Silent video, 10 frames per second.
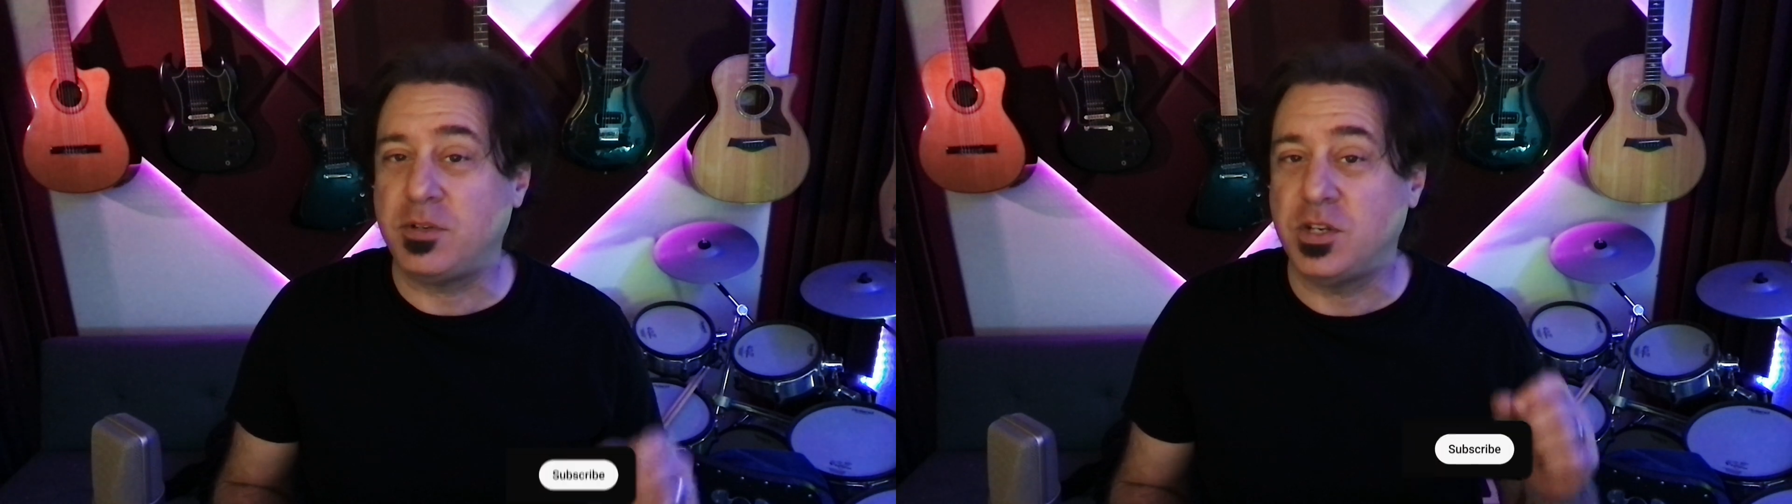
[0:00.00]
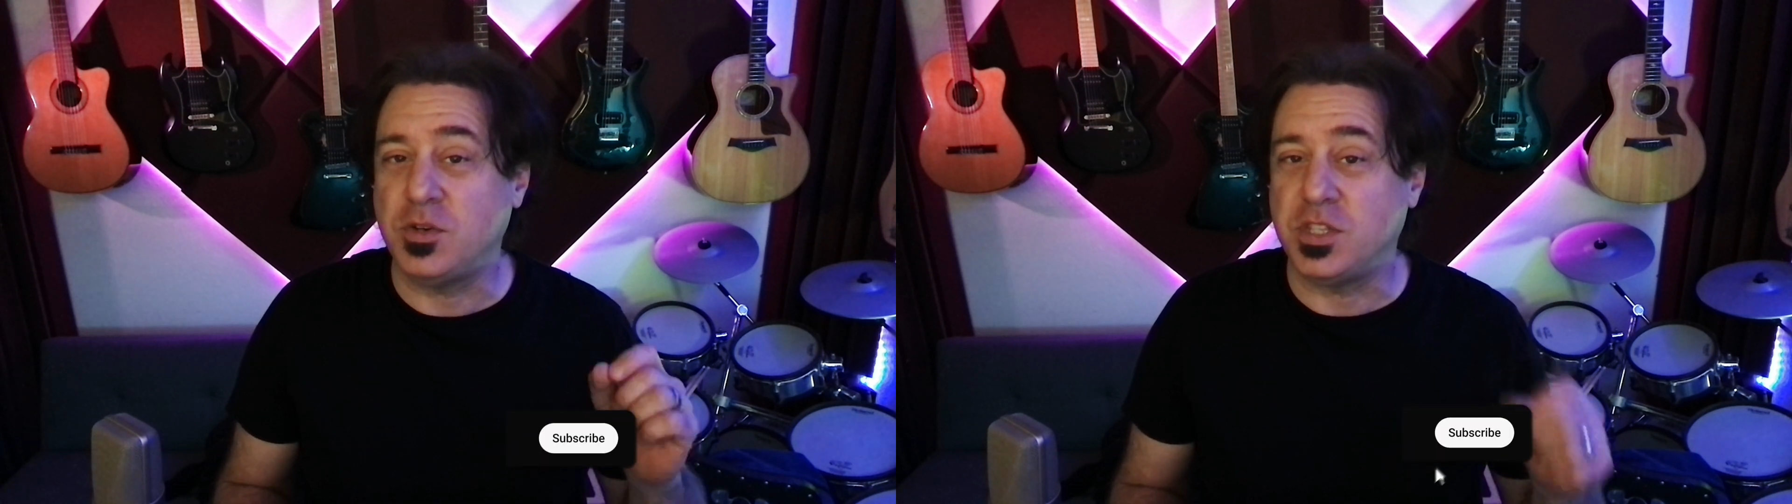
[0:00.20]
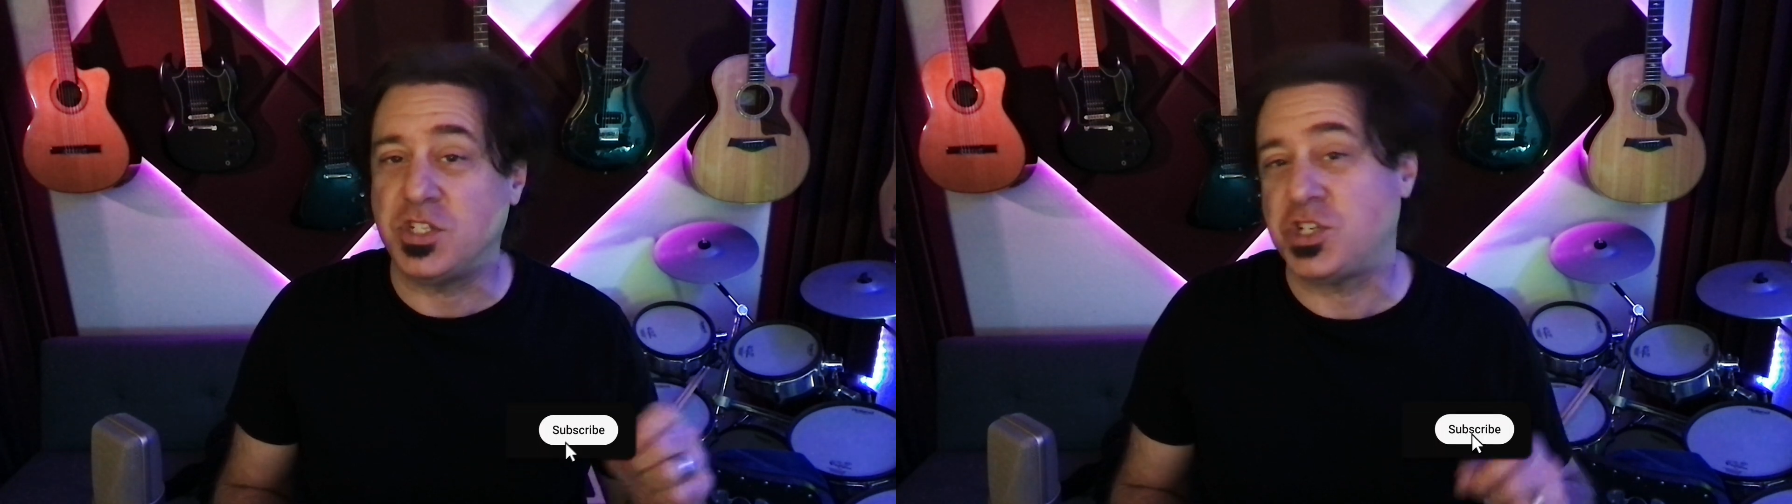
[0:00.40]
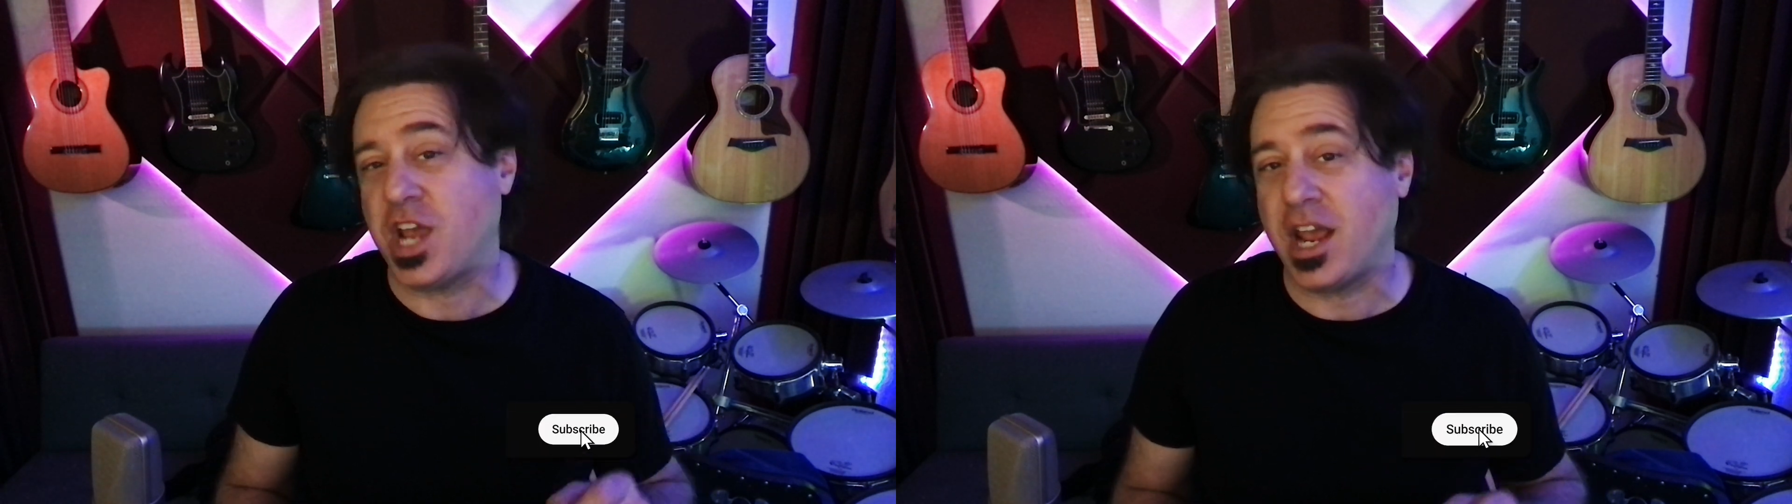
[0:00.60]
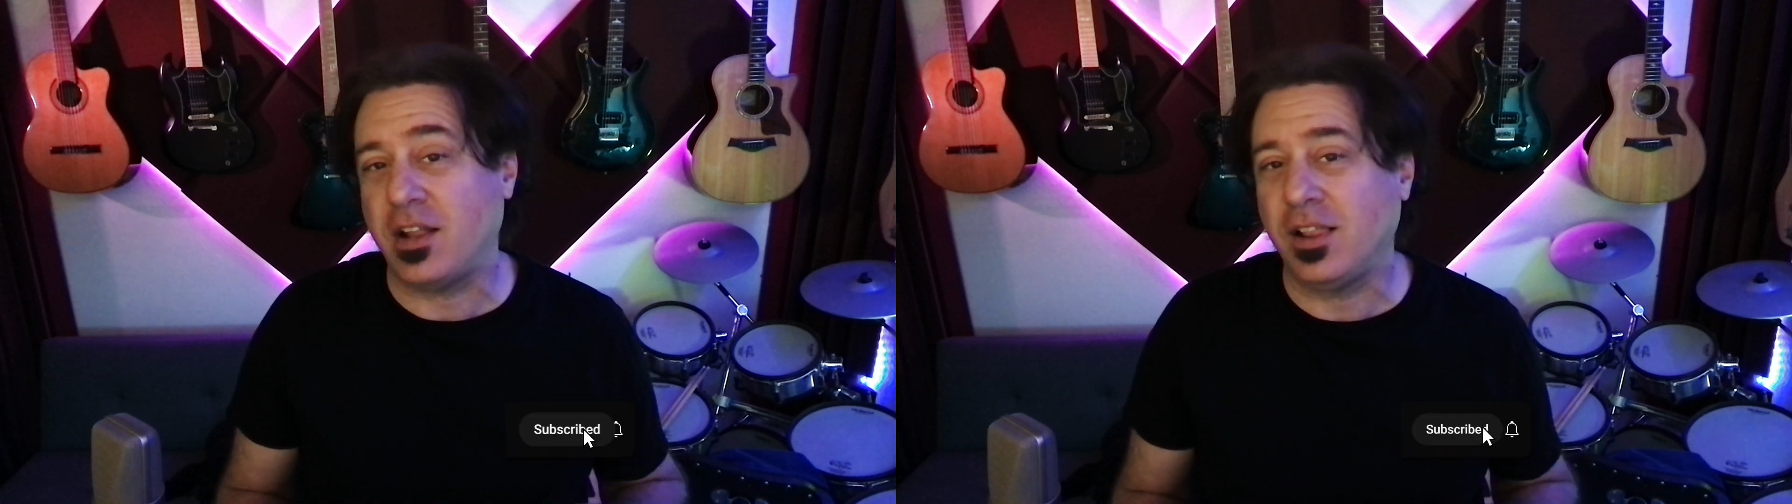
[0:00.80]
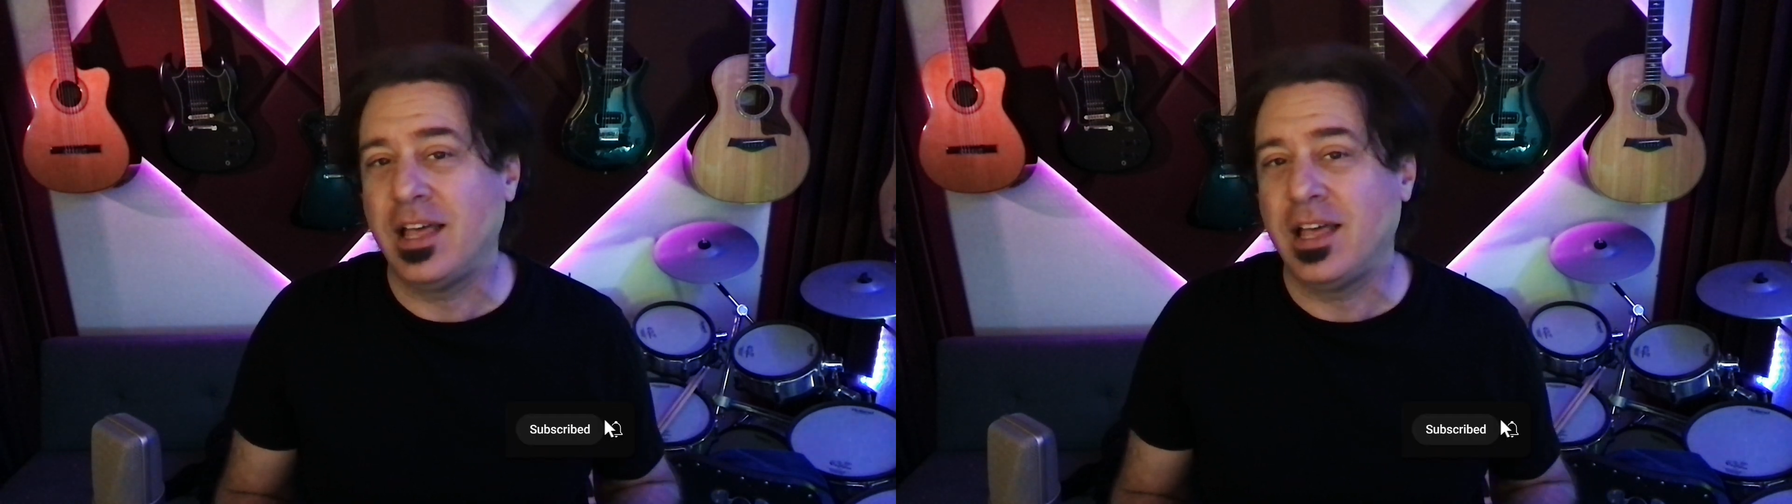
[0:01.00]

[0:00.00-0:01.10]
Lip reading: to this channel